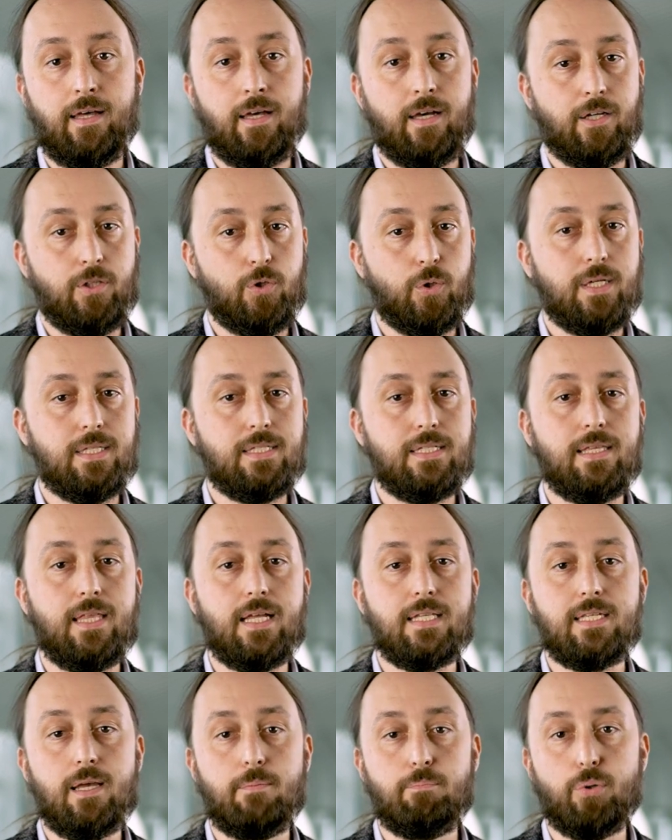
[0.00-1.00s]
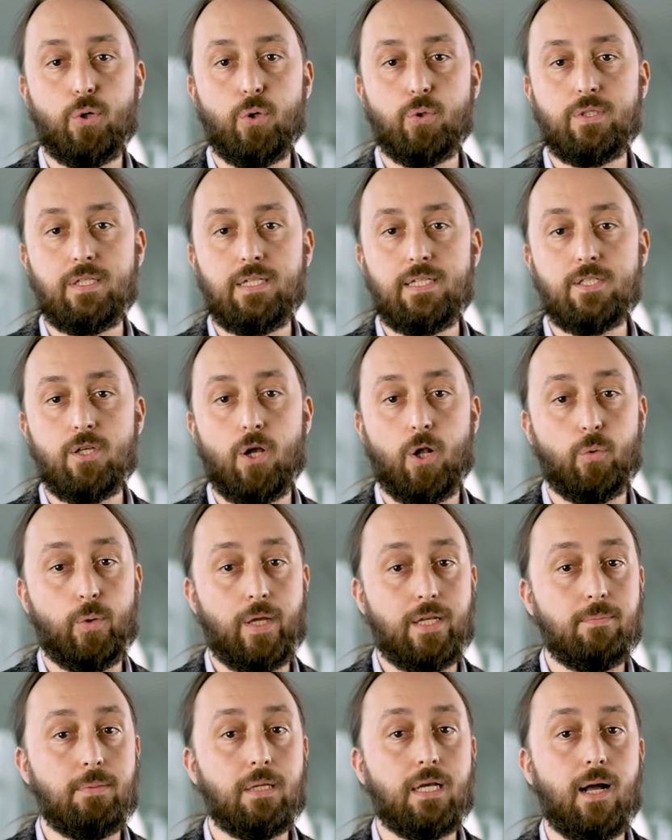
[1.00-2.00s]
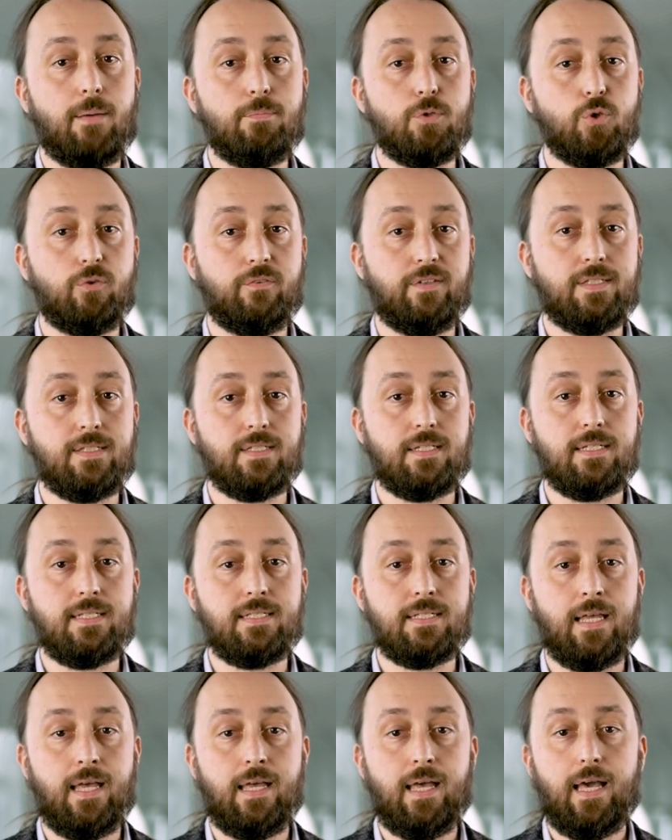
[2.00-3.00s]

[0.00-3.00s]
And you can see that some proteins already become too viscous